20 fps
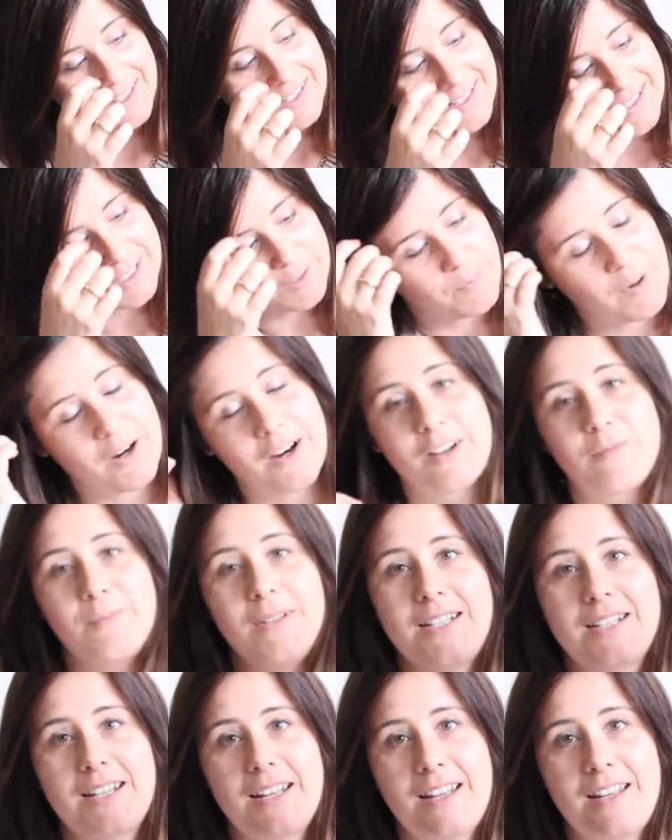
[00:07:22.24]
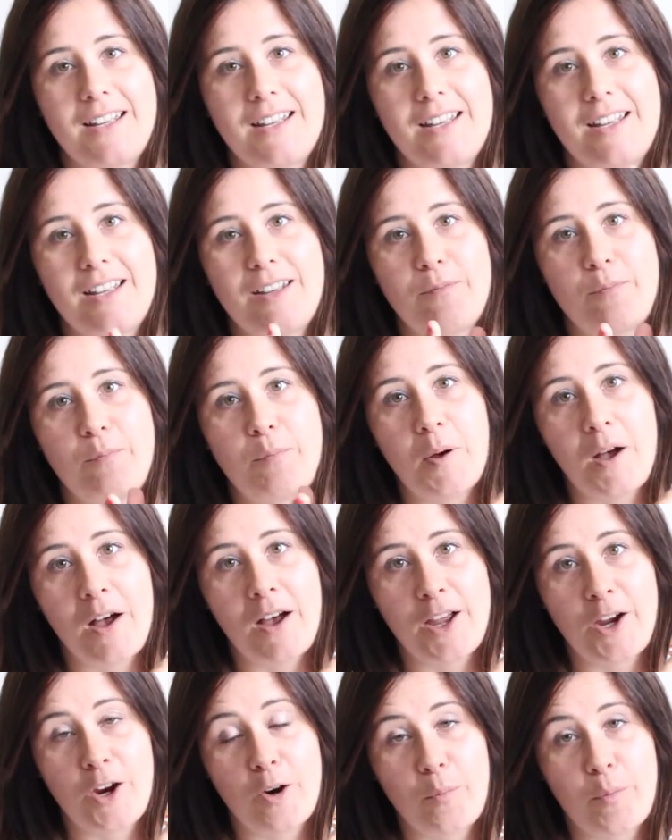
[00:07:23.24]
inspired me to
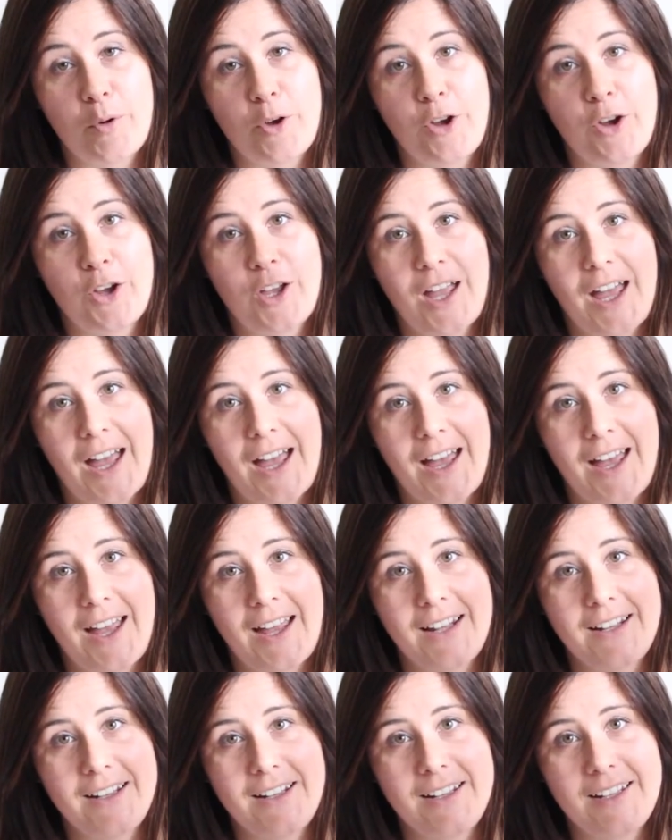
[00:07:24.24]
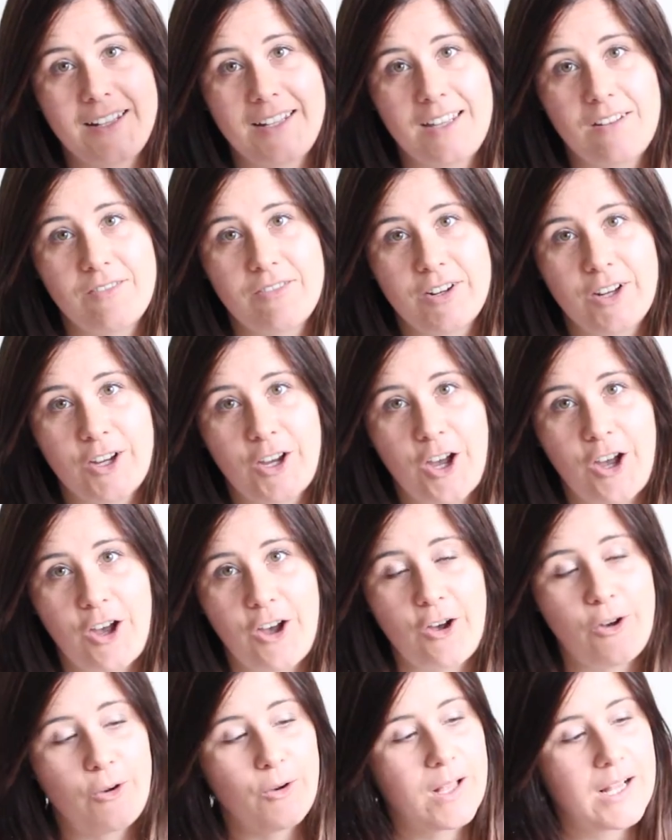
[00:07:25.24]
buy her book and give it a
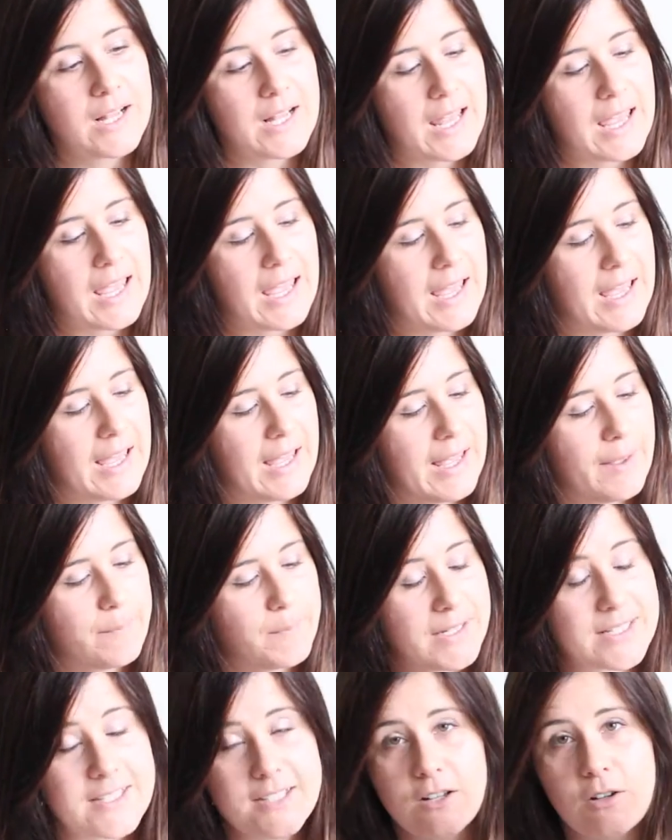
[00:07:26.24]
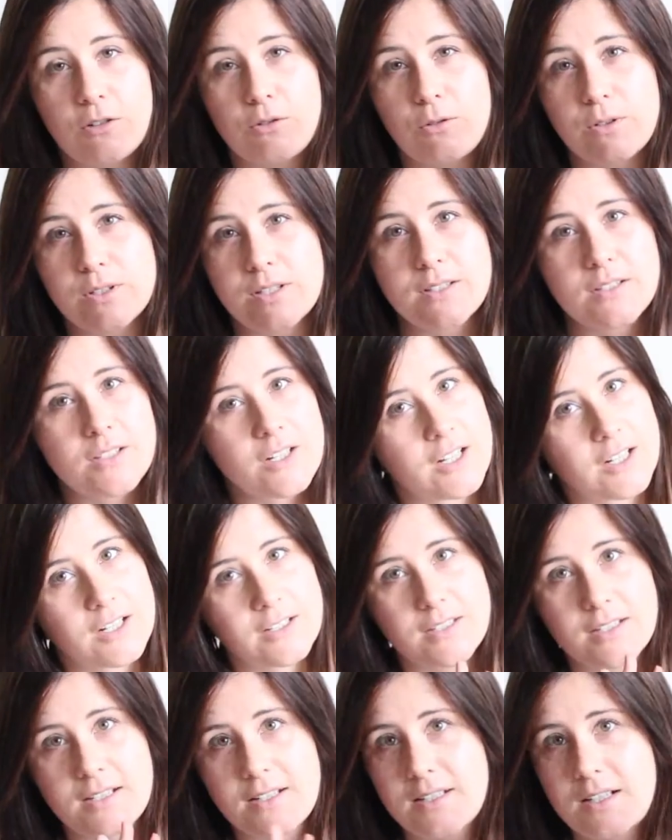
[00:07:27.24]
go. It's not all
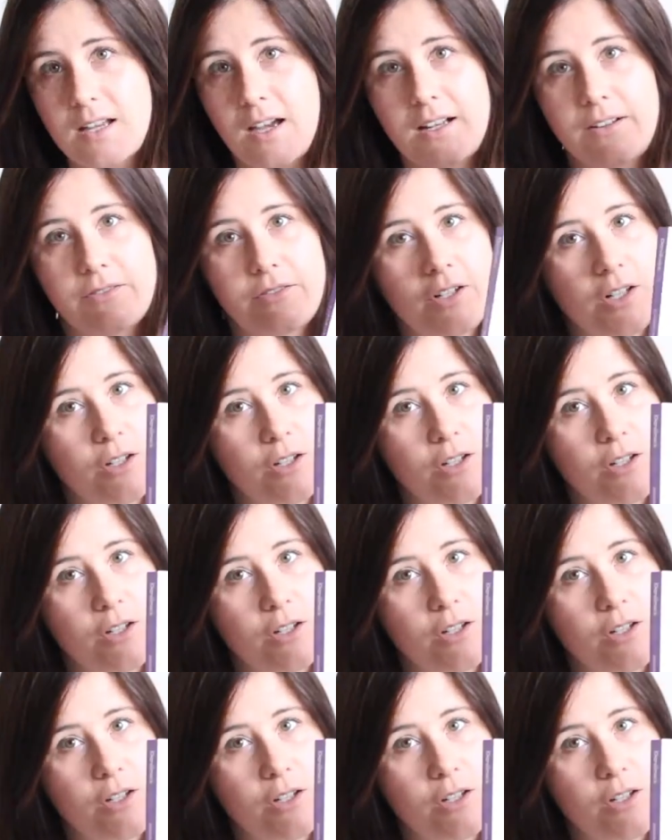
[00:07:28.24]
desserts, it's kind of